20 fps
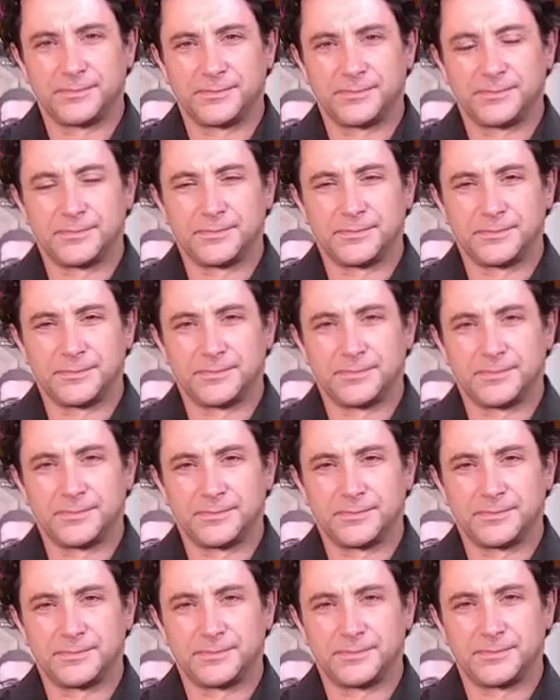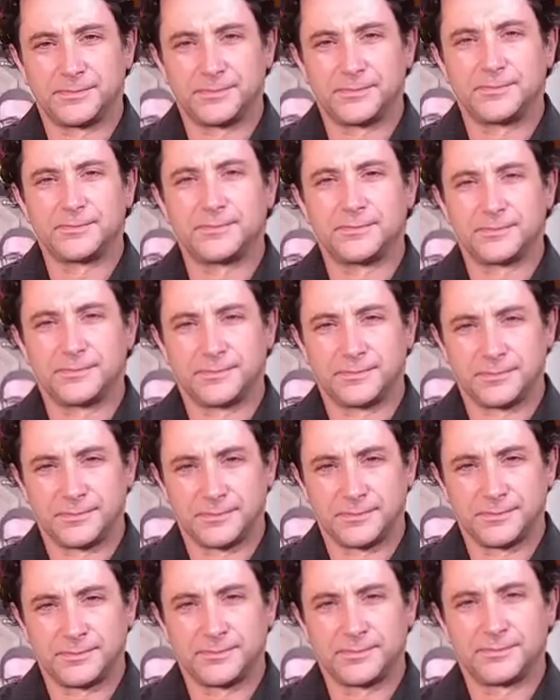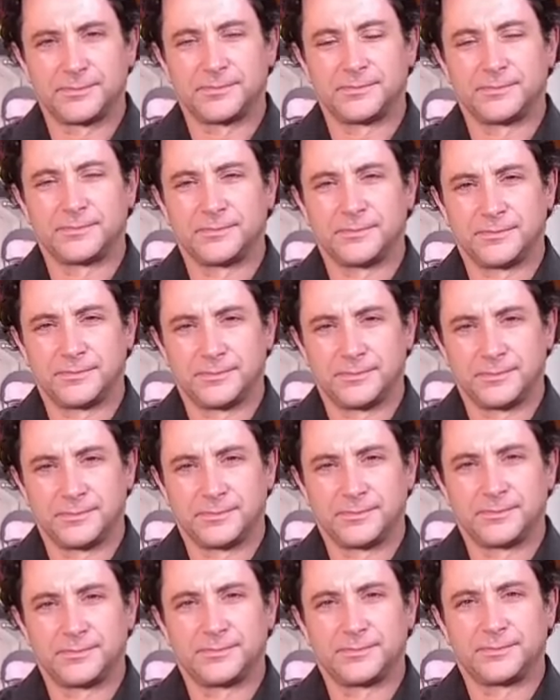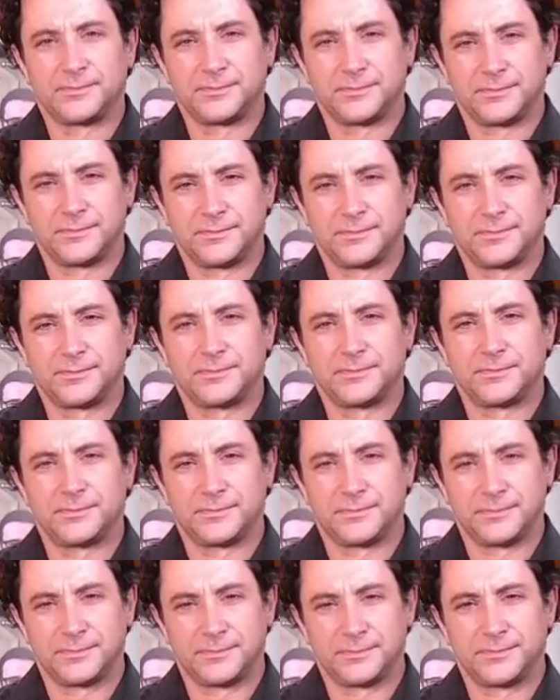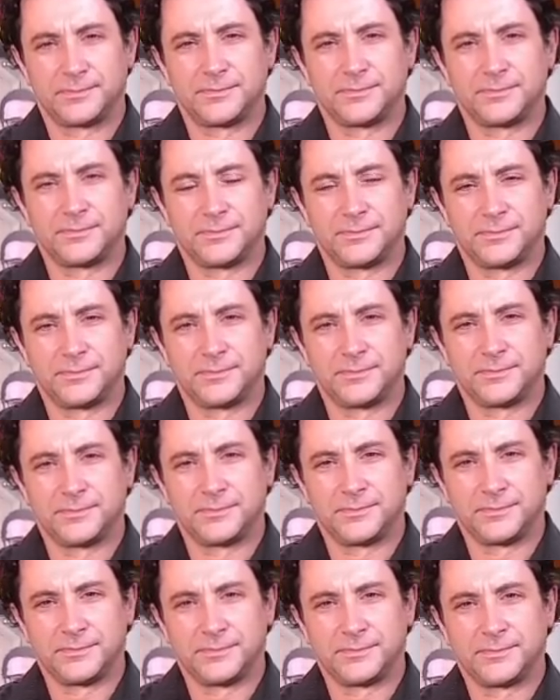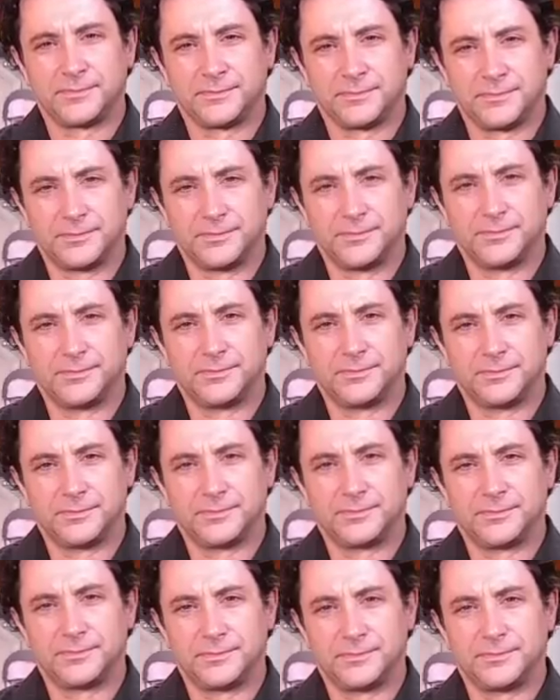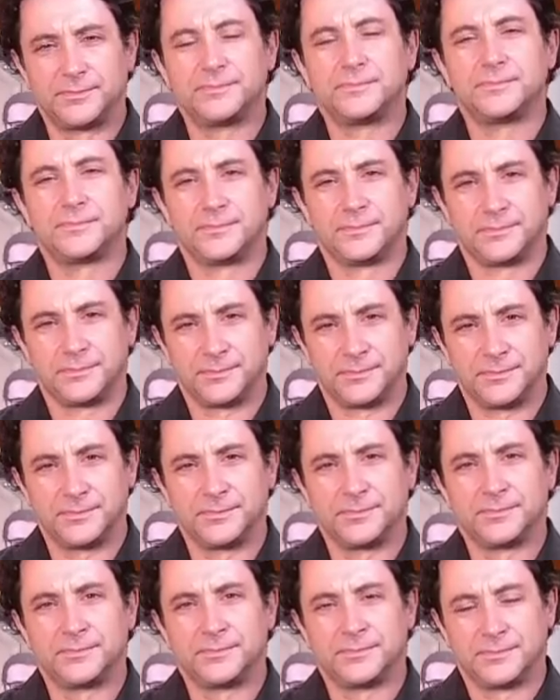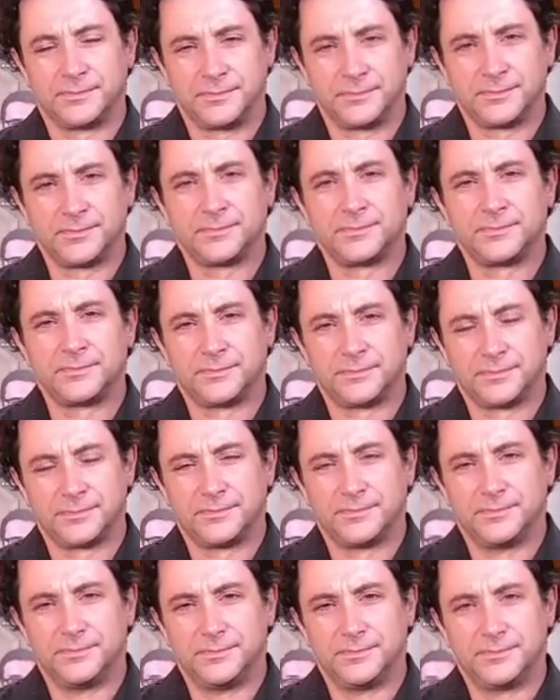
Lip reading: This person isn't speaking.